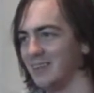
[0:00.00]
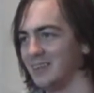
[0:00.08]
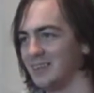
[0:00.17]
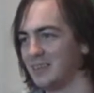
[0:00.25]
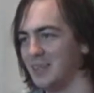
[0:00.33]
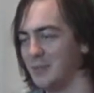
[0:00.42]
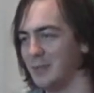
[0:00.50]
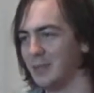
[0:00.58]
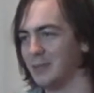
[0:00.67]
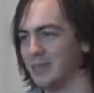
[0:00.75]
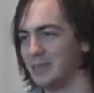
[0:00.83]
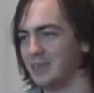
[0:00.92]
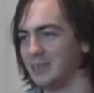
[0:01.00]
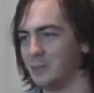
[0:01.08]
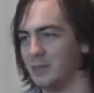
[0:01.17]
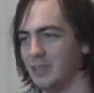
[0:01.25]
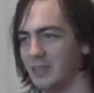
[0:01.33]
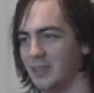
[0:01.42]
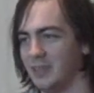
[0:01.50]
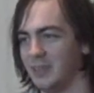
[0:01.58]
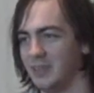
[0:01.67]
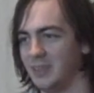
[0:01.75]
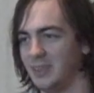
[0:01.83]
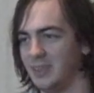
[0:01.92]
So now my question
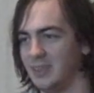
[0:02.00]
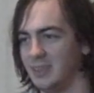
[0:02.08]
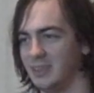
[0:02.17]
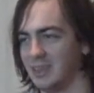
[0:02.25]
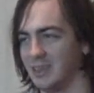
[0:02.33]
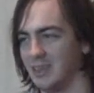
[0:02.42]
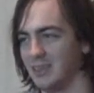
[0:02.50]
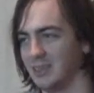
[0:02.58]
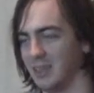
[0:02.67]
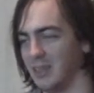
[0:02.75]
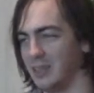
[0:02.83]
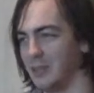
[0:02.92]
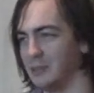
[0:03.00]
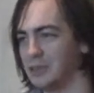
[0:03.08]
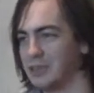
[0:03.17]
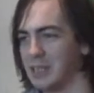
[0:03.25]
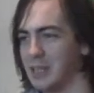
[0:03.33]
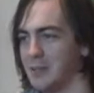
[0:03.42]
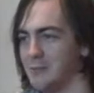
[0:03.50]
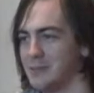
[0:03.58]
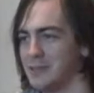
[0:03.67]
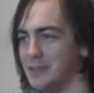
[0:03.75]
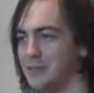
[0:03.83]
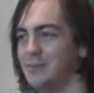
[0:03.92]
is it a ghost type
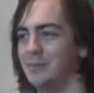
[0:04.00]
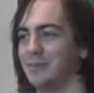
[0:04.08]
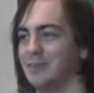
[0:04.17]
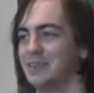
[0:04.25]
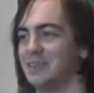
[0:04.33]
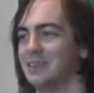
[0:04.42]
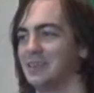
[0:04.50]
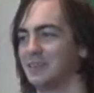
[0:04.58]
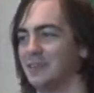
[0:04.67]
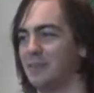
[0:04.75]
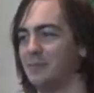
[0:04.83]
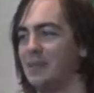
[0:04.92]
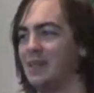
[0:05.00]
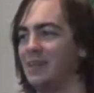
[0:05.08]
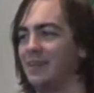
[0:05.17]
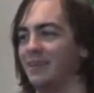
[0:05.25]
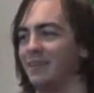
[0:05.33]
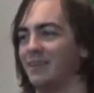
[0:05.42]
too? Is it just gonna be